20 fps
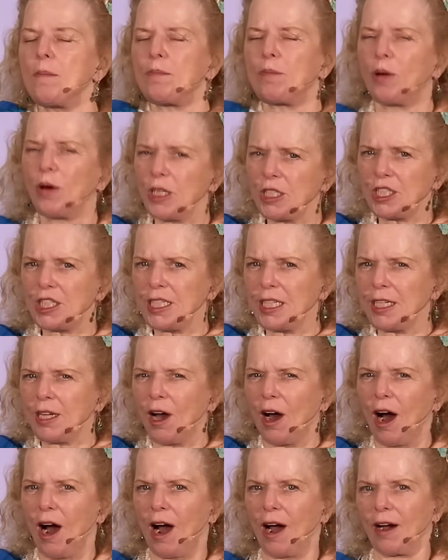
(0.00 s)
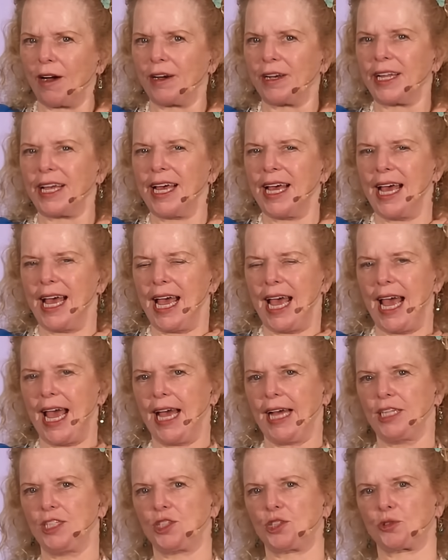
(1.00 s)
push in hard
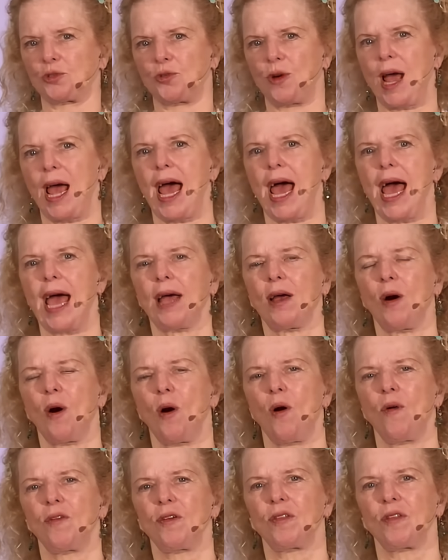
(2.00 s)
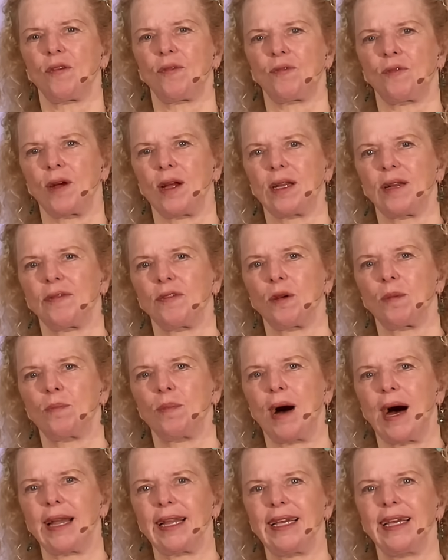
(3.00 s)
and drag over the front of your
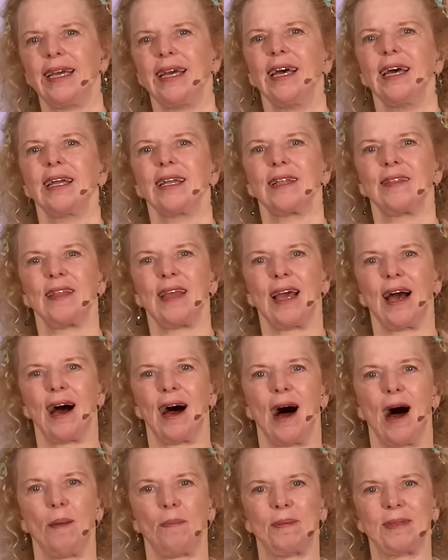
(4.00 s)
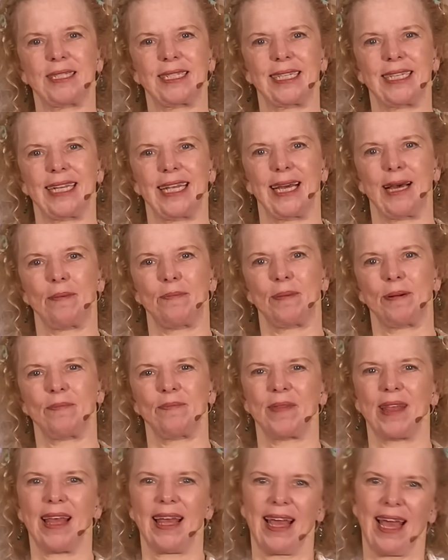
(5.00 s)
body to the opposite hip.
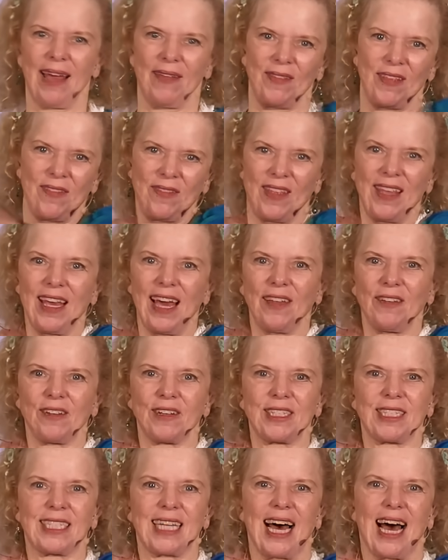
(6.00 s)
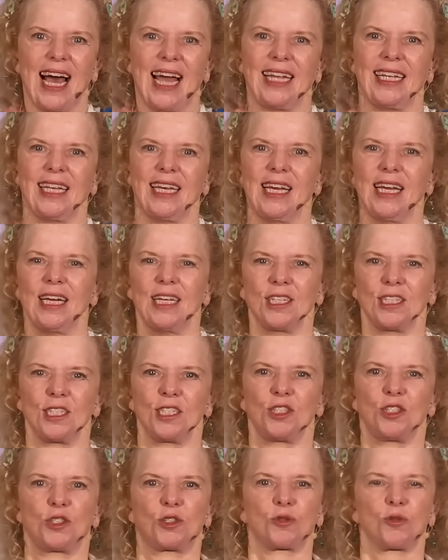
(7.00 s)
And then the other side,
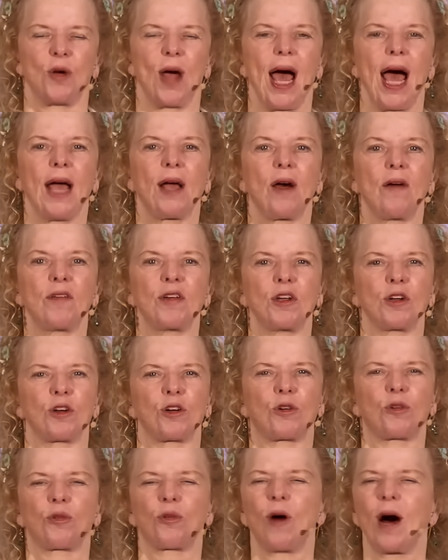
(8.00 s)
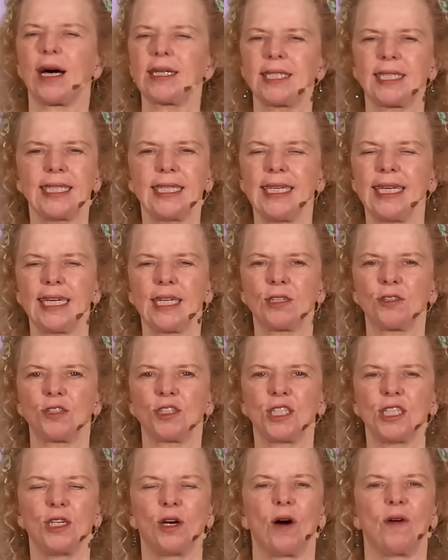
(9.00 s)
just drag over. You're crossing
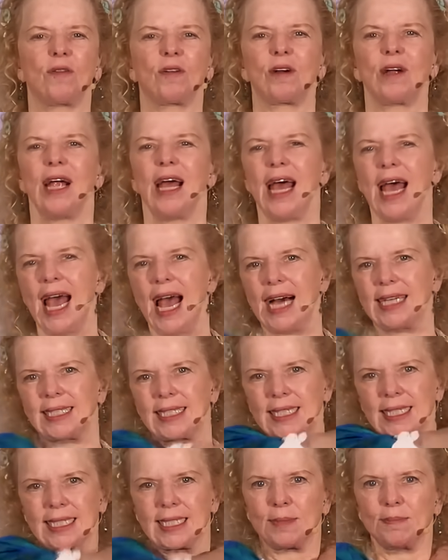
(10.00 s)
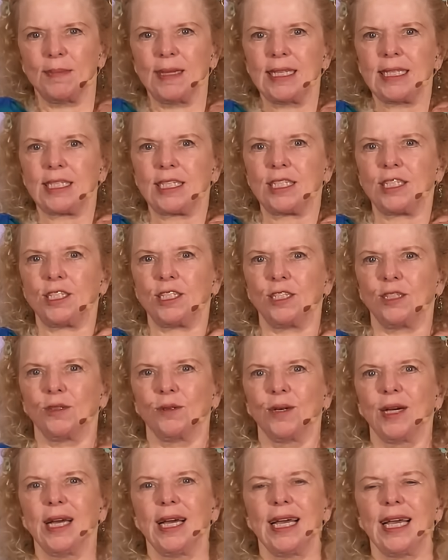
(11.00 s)
energy over as it is meant to do.